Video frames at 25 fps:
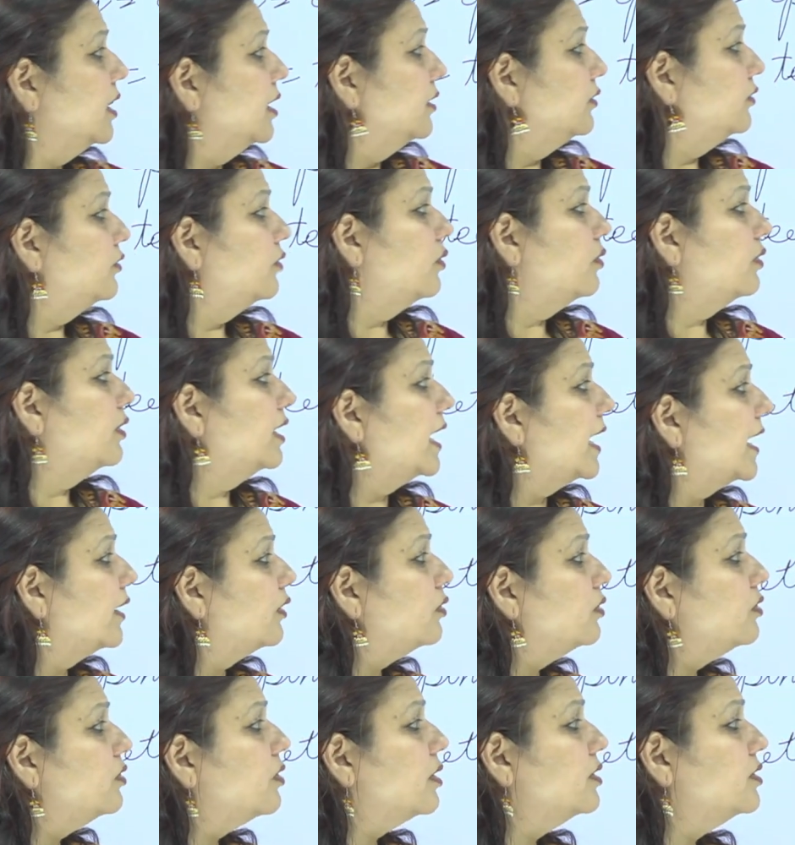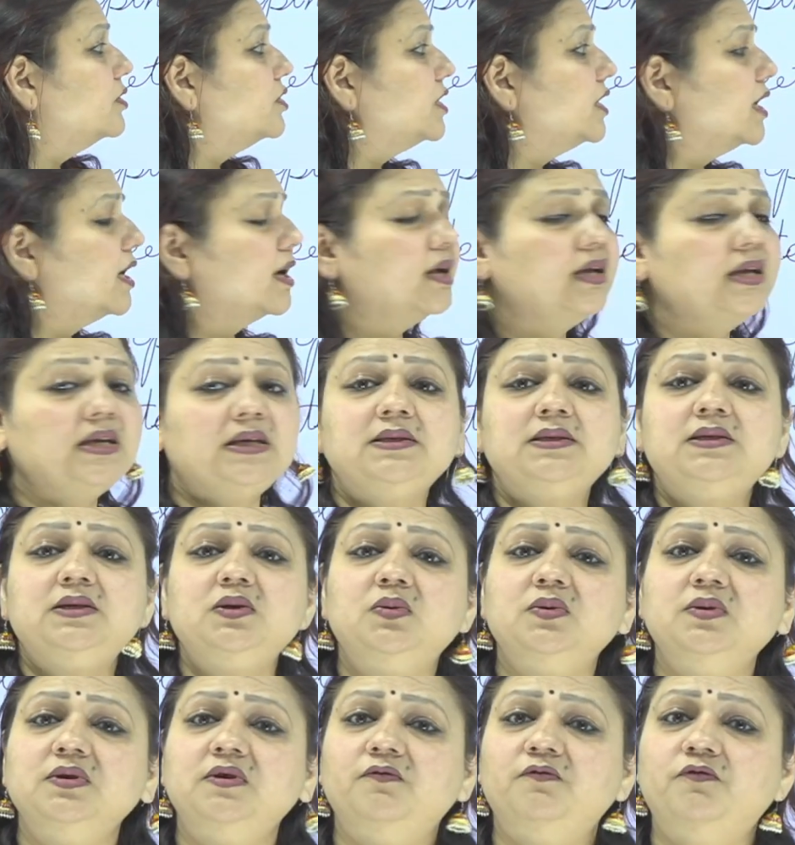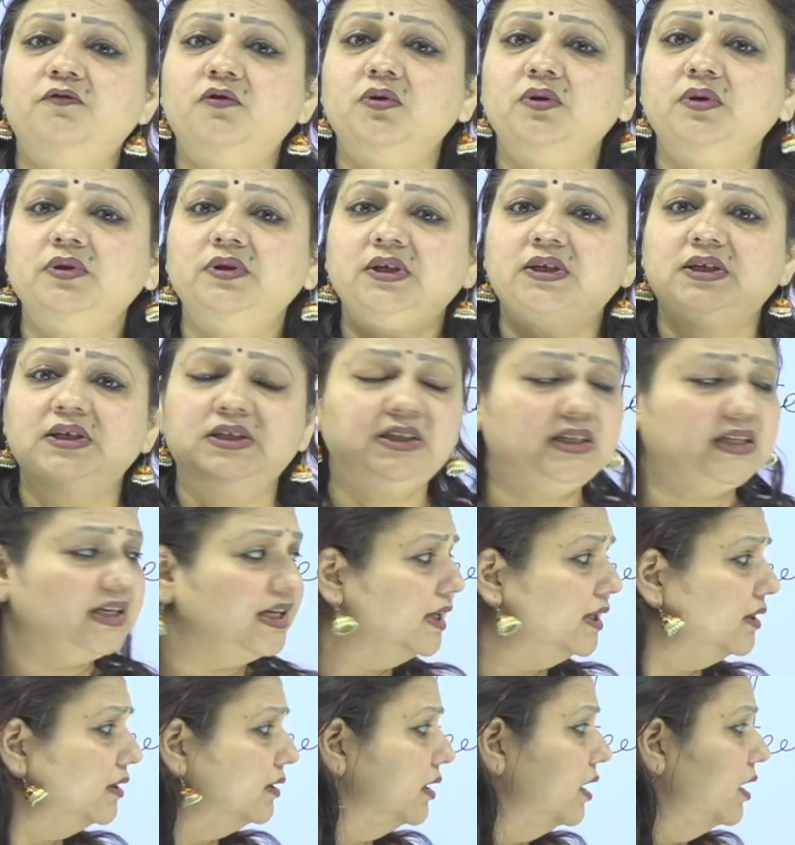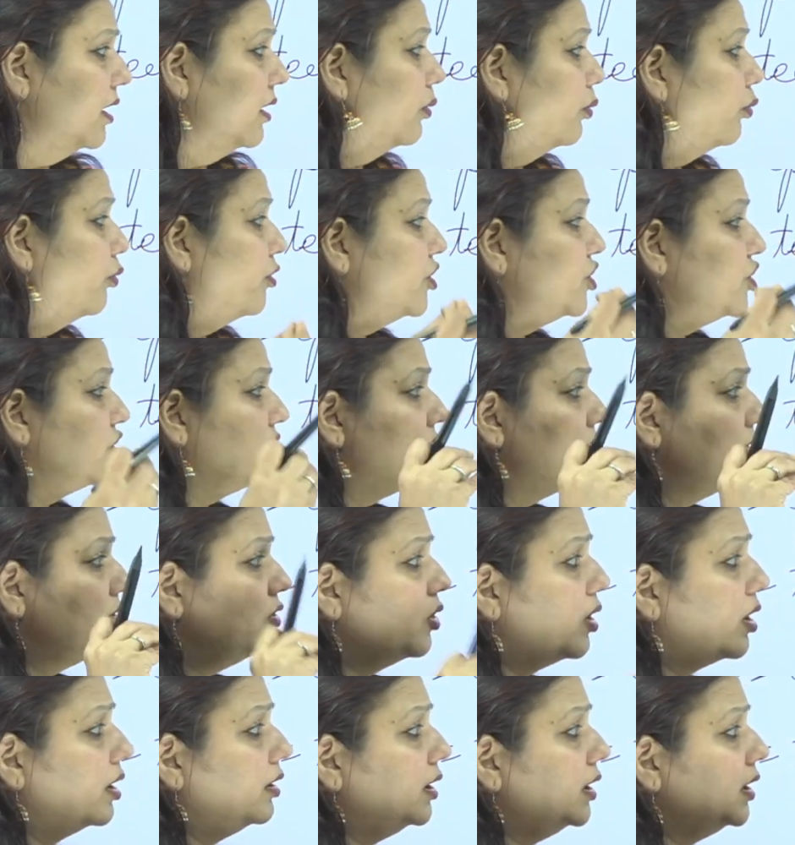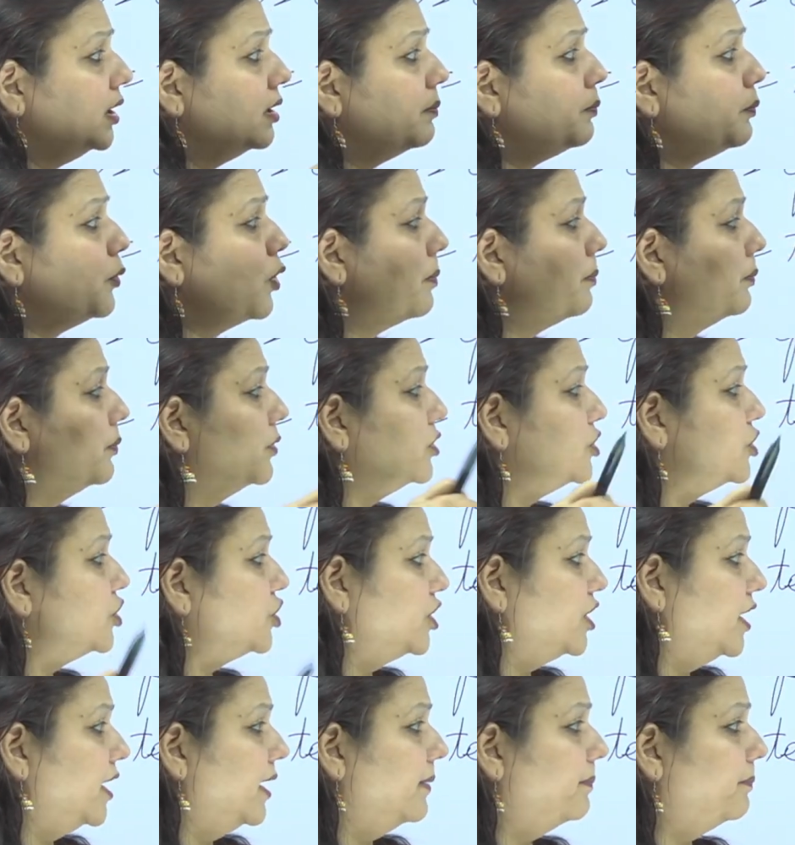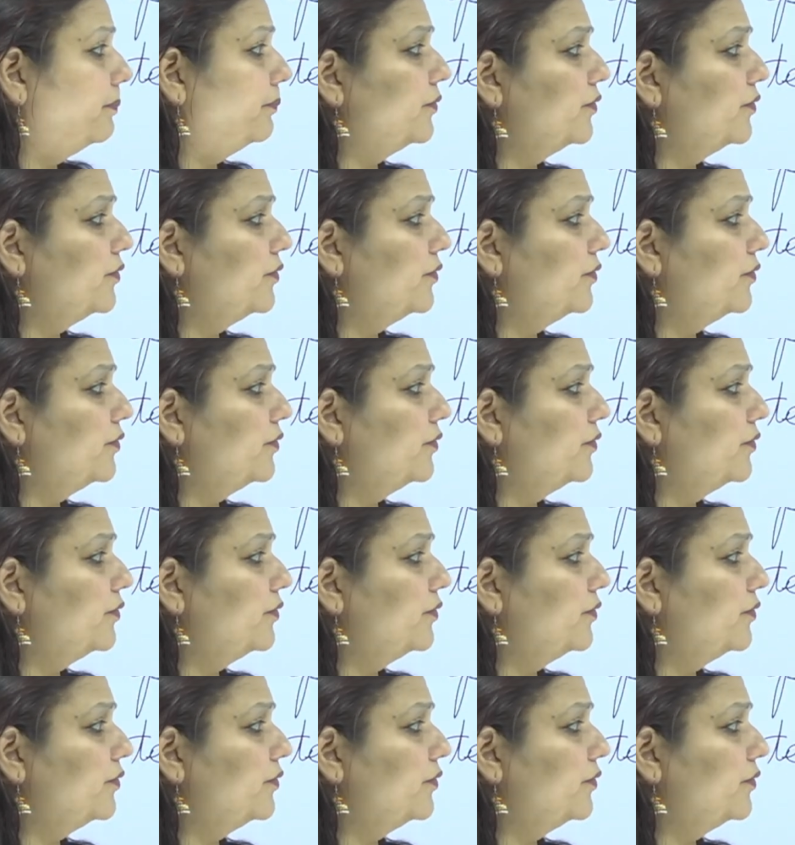So cacodontia is used for the teeth which are not in a proper shape,